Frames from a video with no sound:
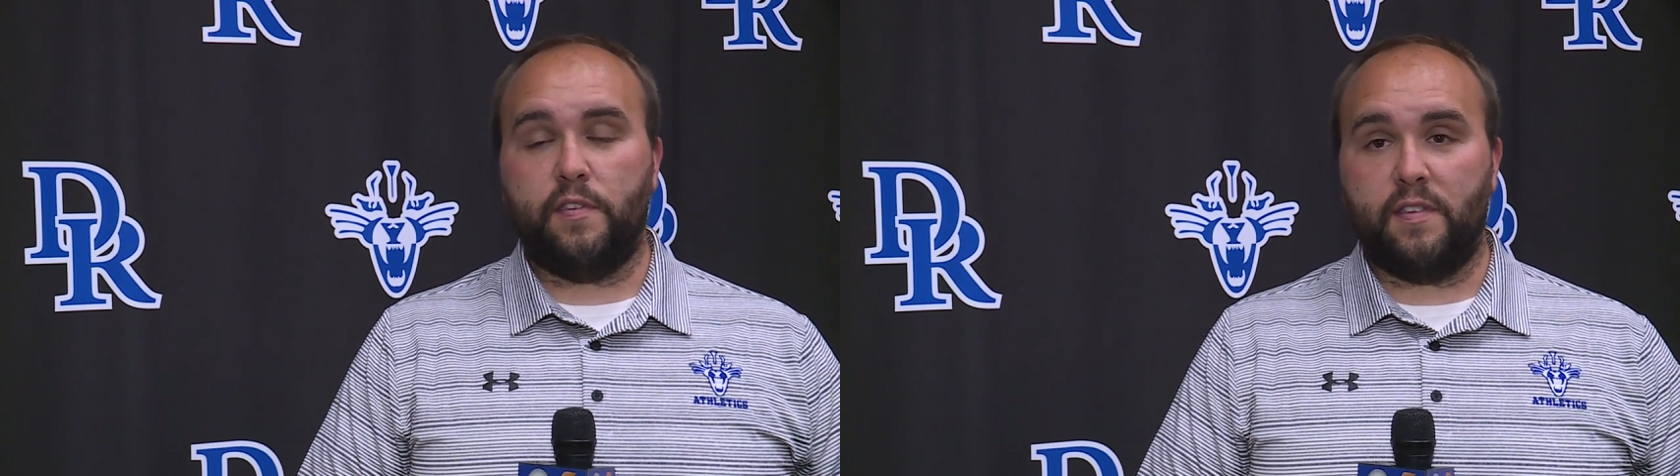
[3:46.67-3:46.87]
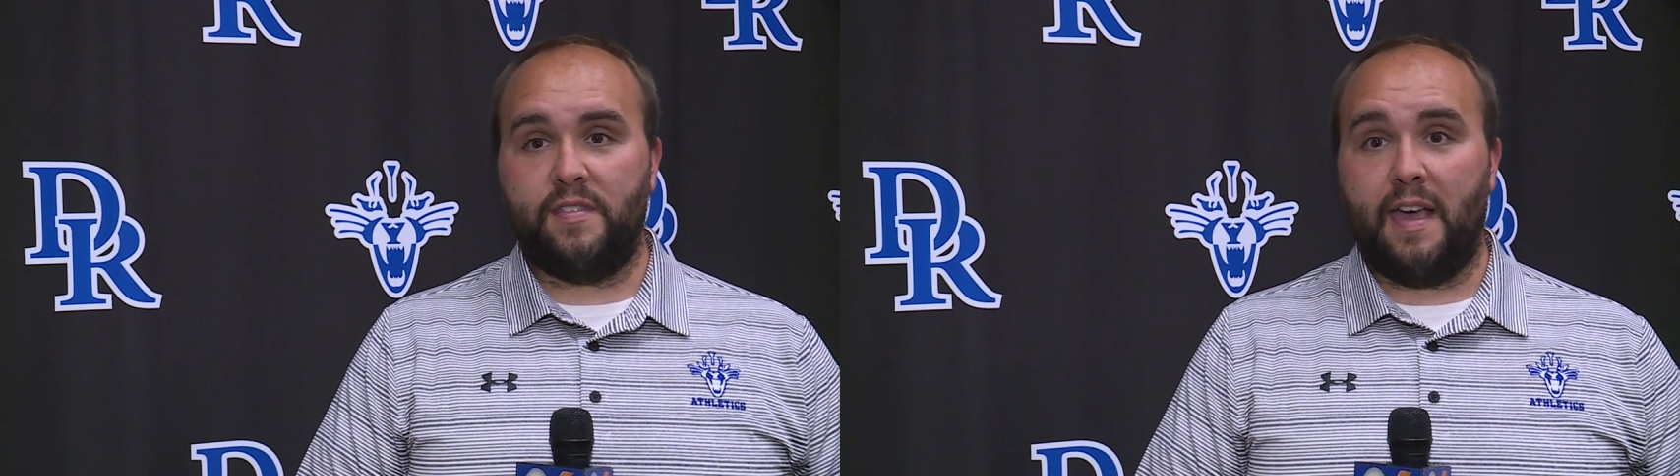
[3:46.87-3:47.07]

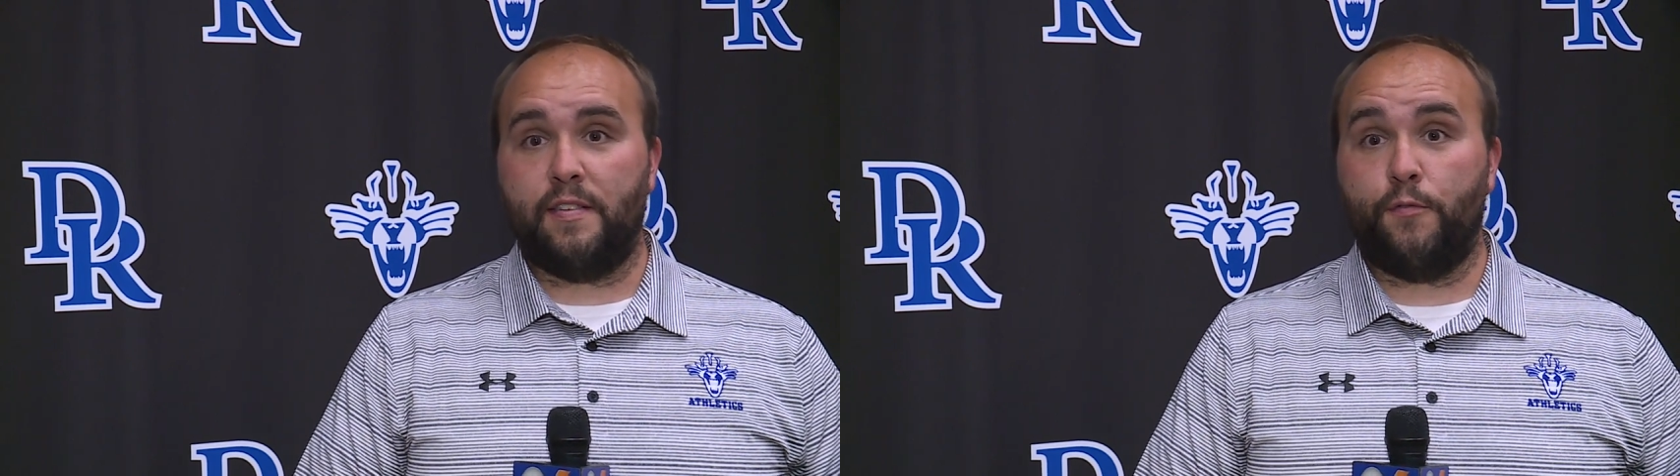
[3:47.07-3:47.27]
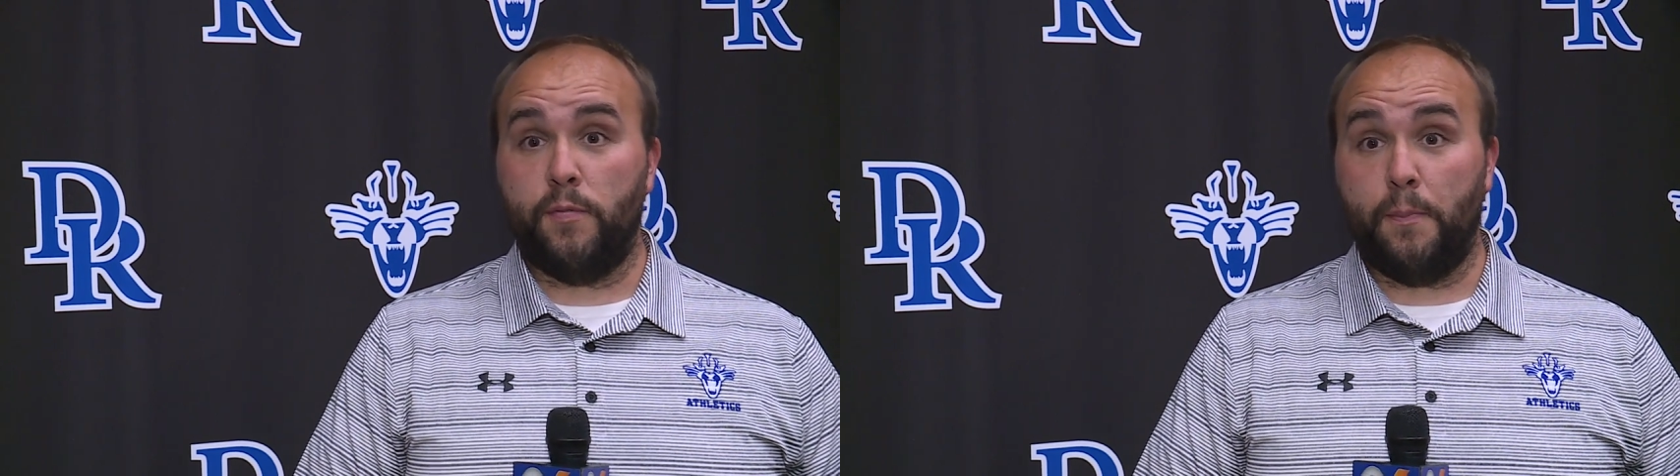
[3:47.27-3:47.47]

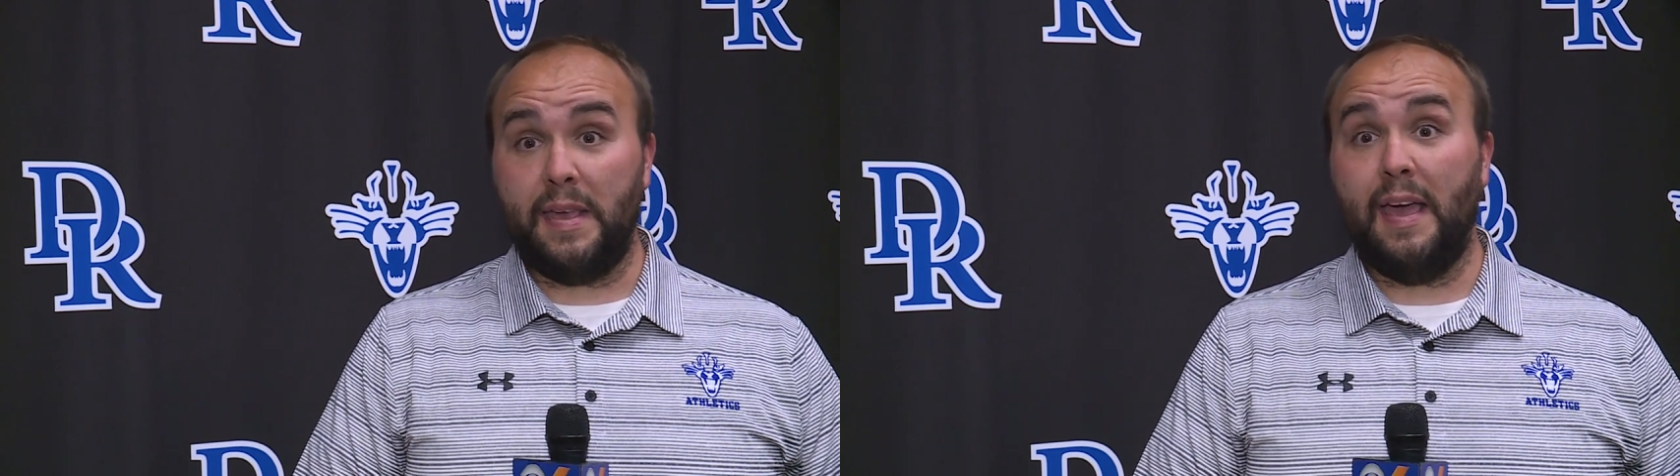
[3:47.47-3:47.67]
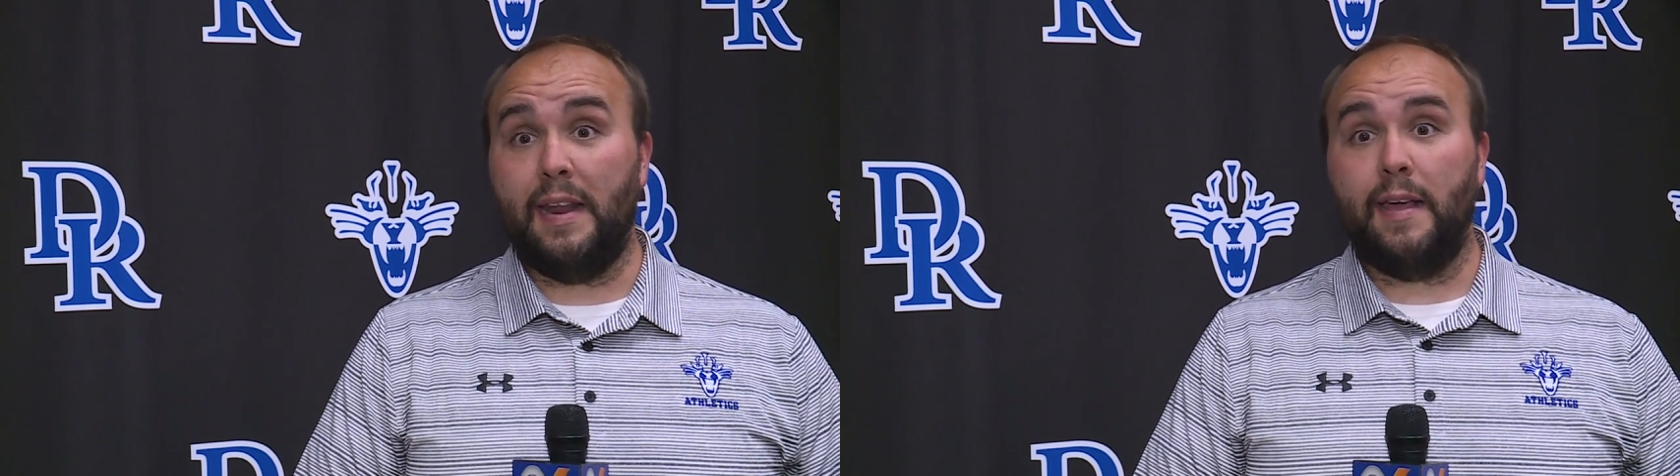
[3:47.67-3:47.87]
success from the
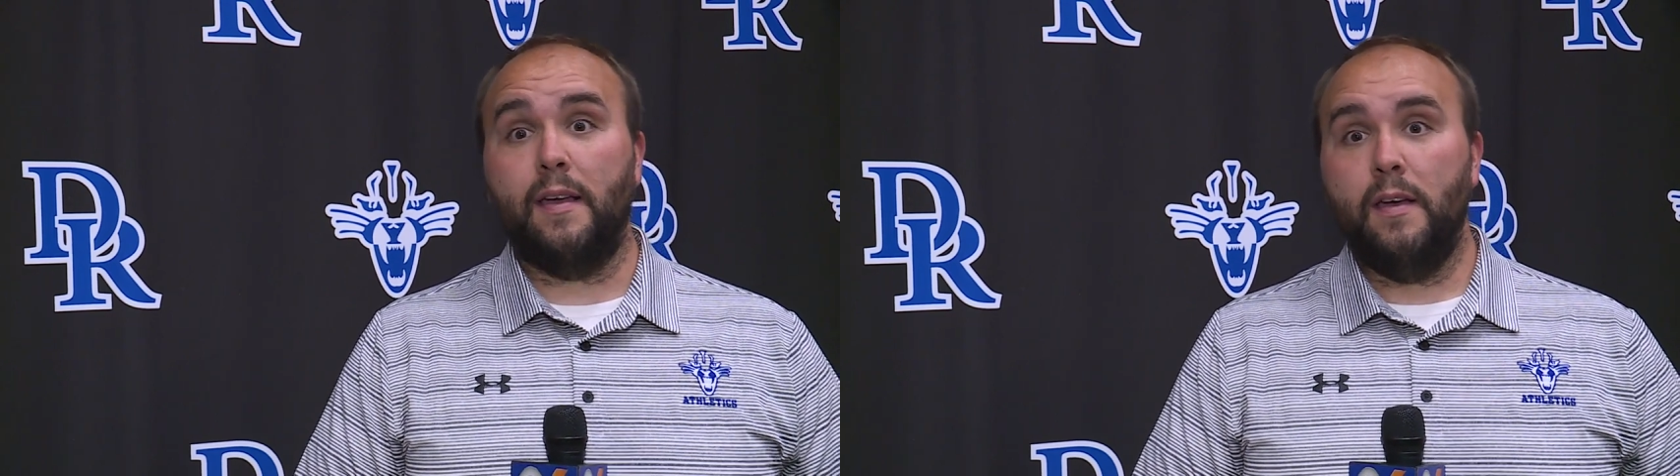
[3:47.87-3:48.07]
beginning